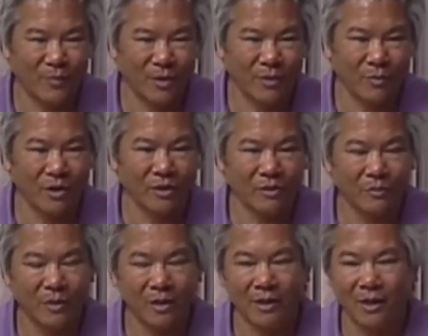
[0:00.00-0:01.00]
pretty real.
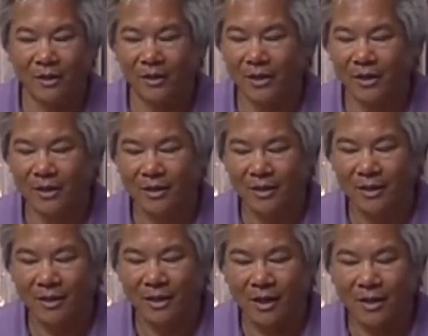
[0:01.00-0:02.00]
But I think
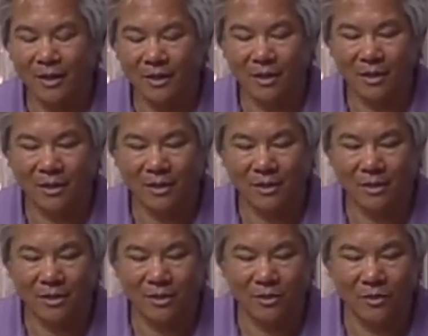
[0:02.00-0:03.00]
I think the, the,
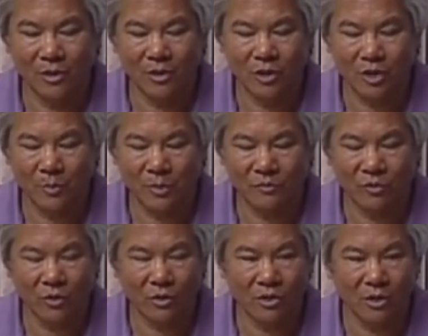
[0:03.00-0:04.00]
the, new leadership is
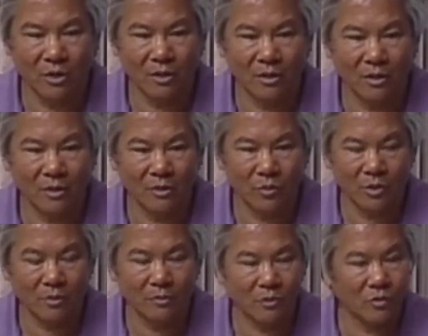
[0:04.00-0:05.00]
focused on, on doing
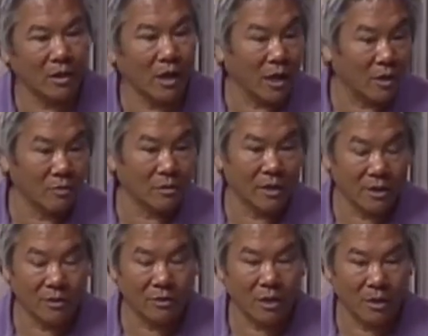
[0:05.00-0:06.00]
some things right. I don't think
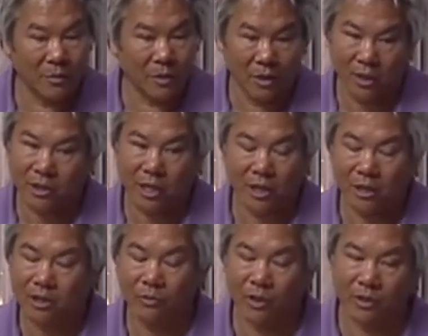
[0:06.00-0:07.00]
there's going to be a lot of
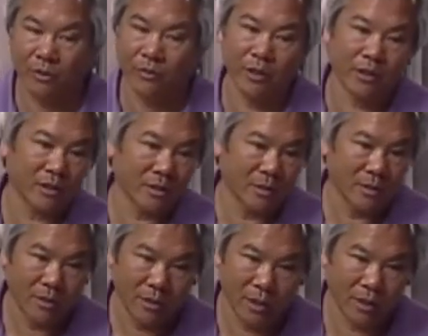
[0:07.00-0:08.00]
changes to SOEs
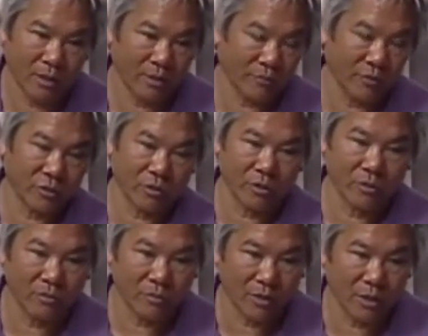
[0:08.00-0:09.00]
in the near future, though,
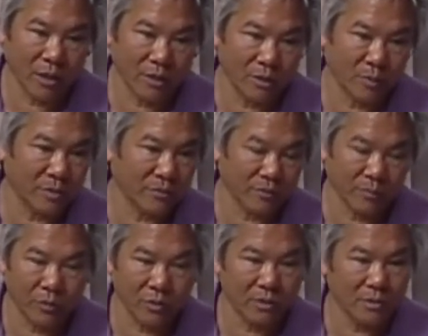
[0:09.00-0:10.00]
to that specific
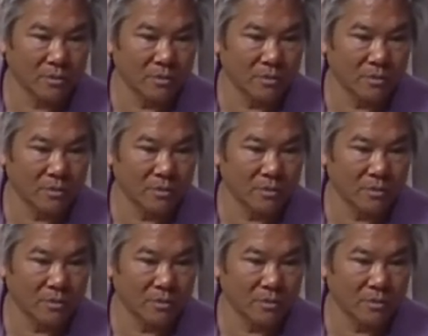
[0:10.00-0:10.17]
points.